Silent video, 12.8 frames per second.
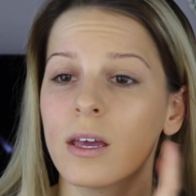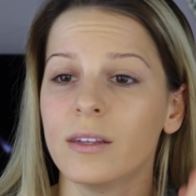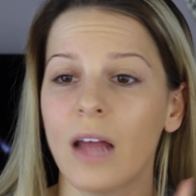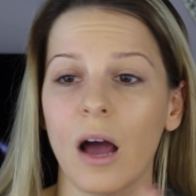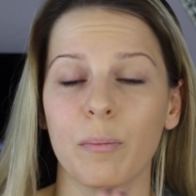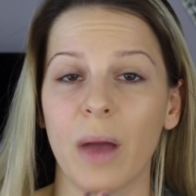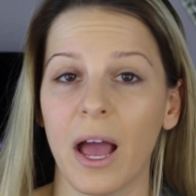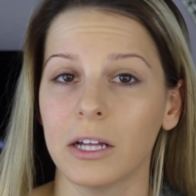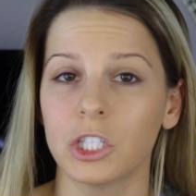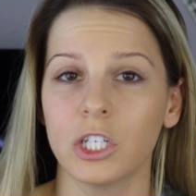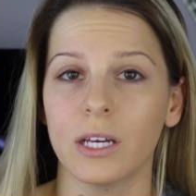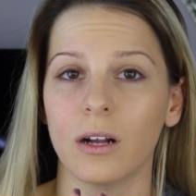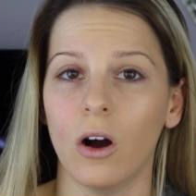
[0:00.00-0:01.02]
not
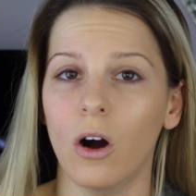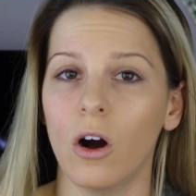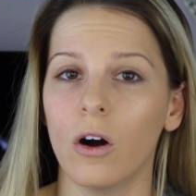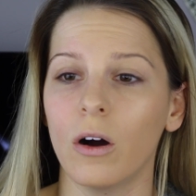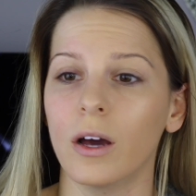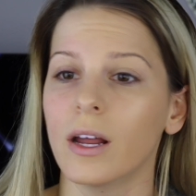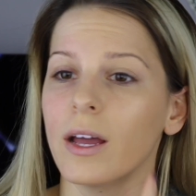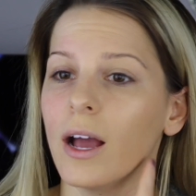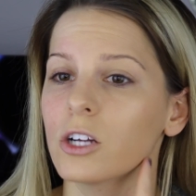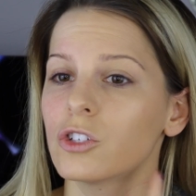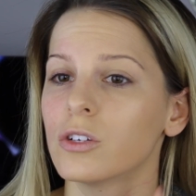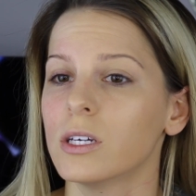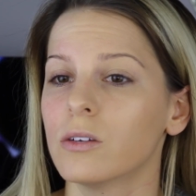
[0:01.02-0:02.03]
patchy at all, and I
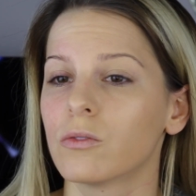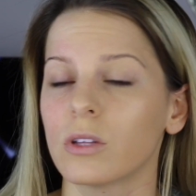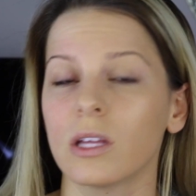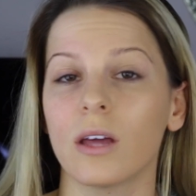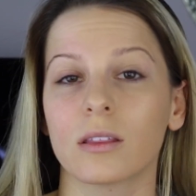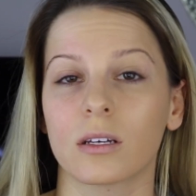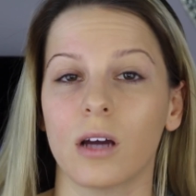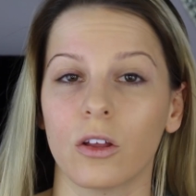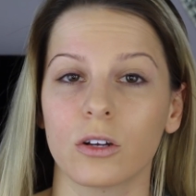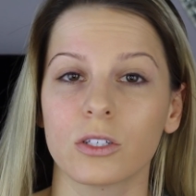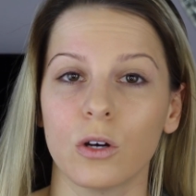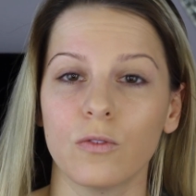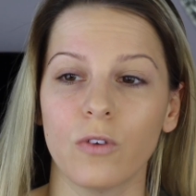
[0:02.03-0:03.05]
actually really like the color
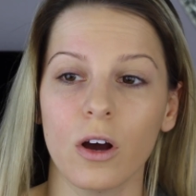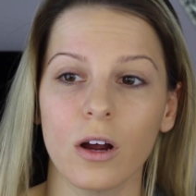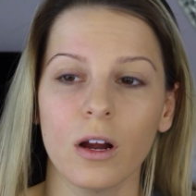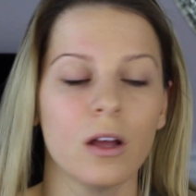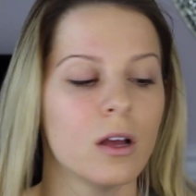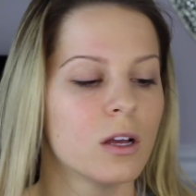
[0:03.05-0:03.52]
so far,